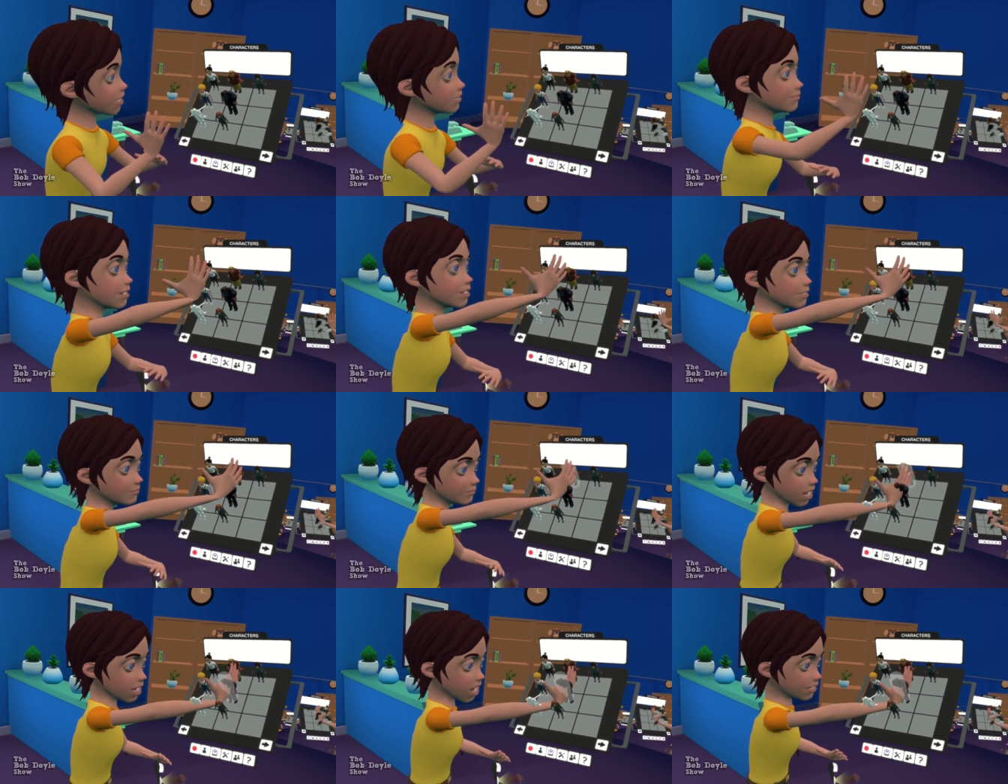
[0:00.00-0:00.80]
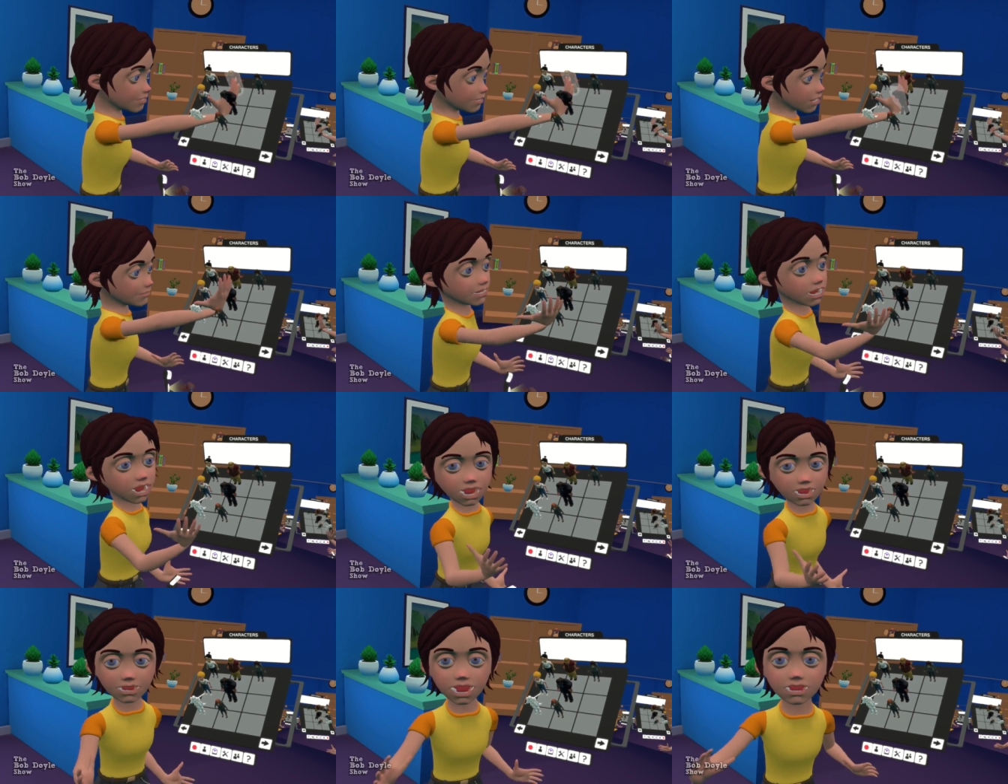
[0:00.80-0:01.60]
now here now I know
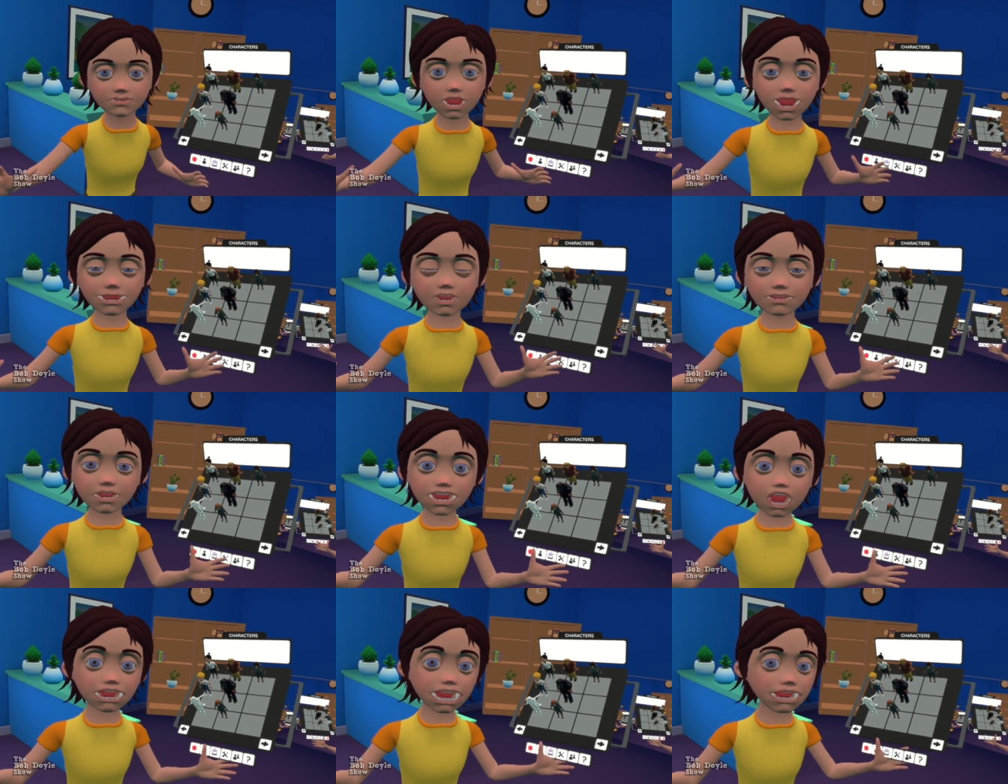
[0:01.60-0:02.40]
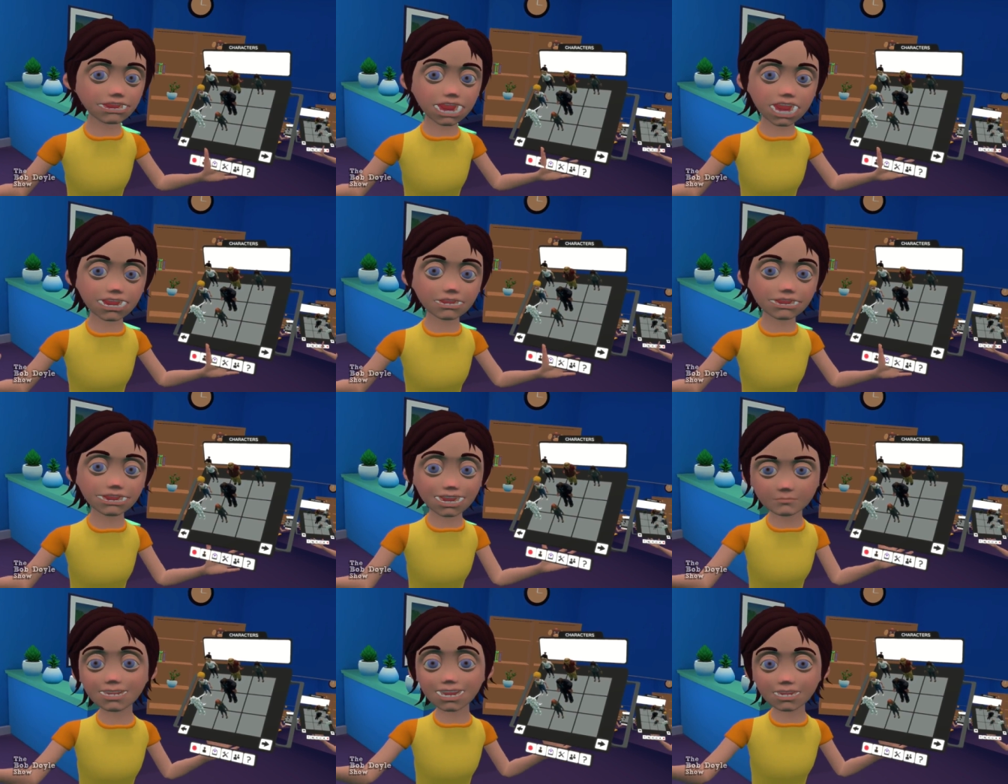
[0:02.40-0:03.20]
I didn't finish that sentence.
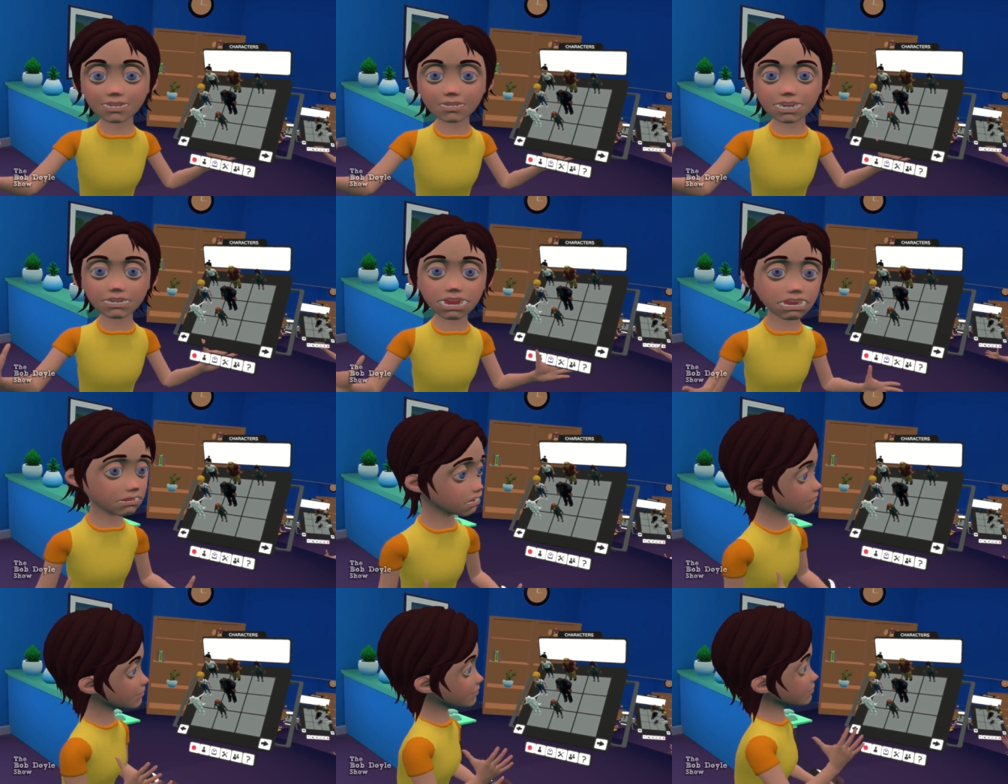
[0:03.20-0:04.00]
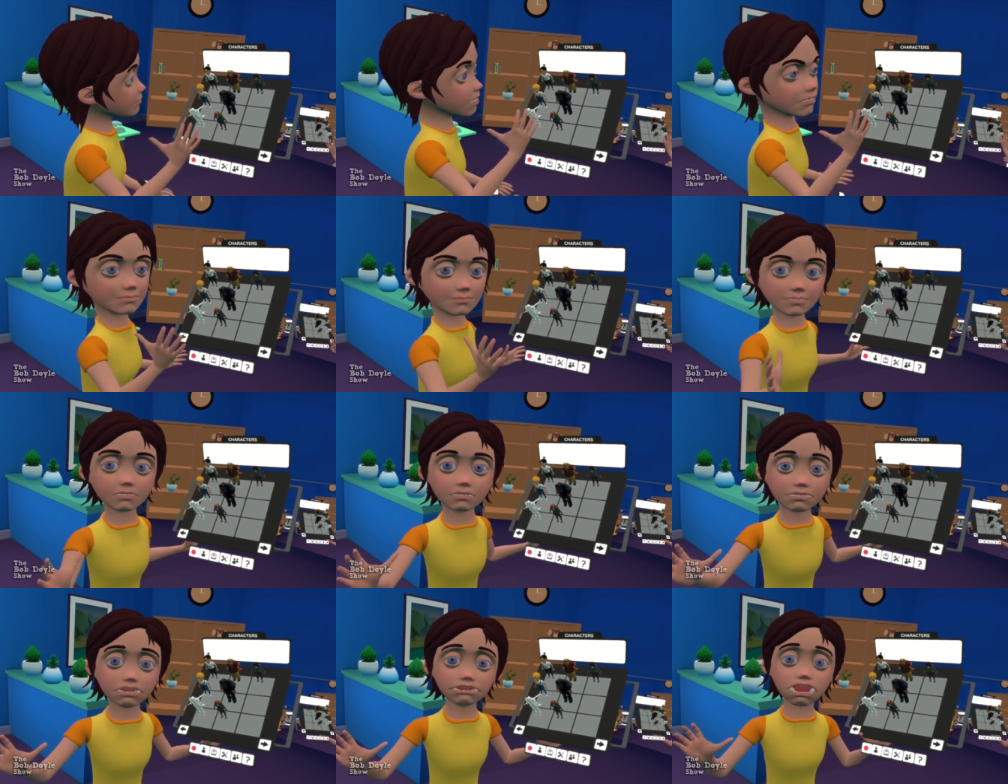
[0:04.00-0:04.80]
It happens. It's the
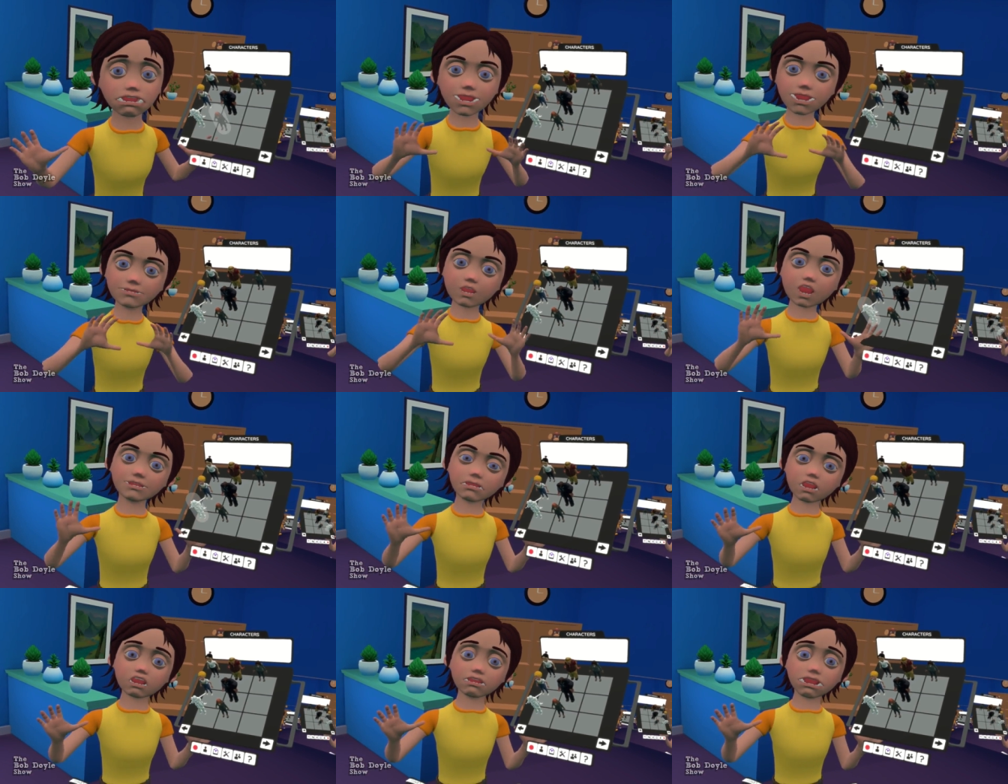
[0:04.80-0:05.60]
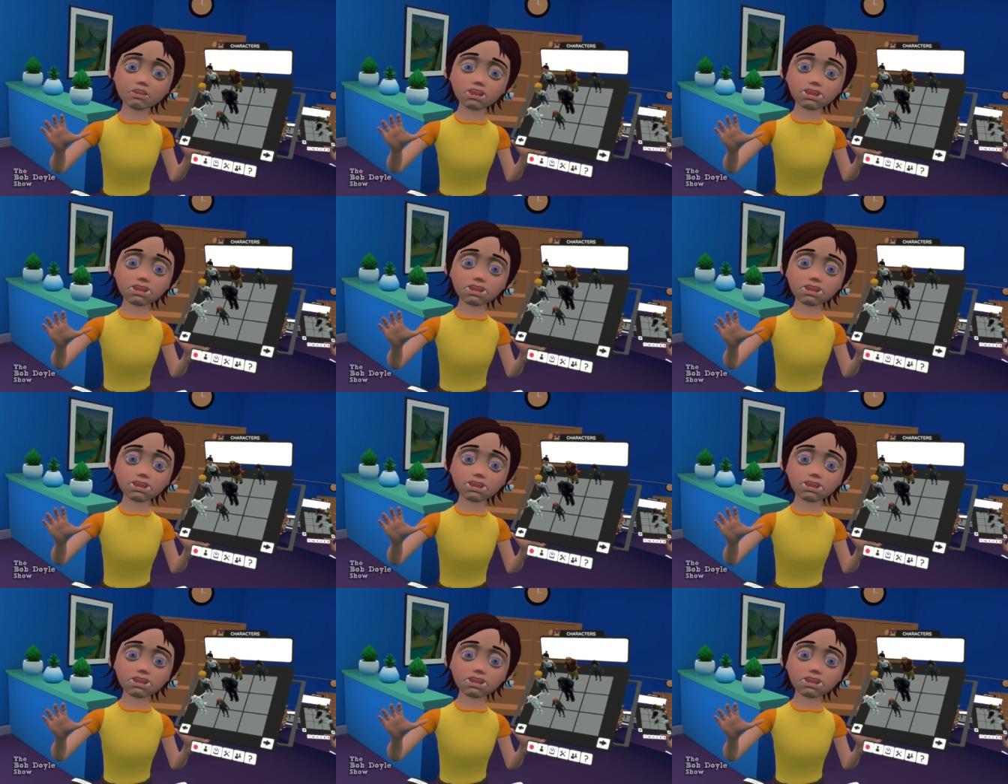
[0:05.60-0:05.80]
Bob Doyle show. Were you not aware?